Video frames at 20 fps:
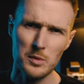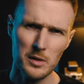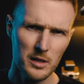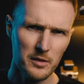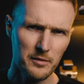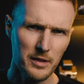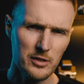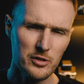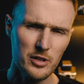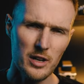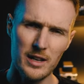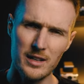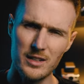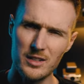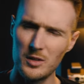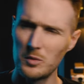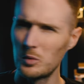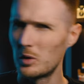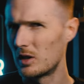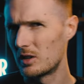we're going to venture
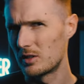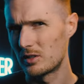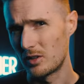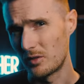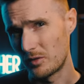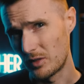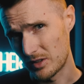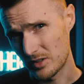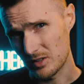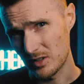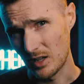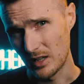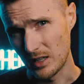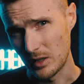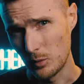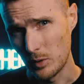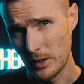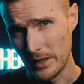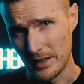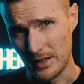into the world of the slightly
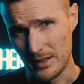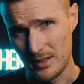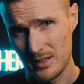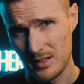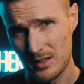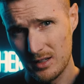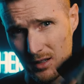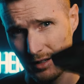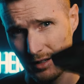weird.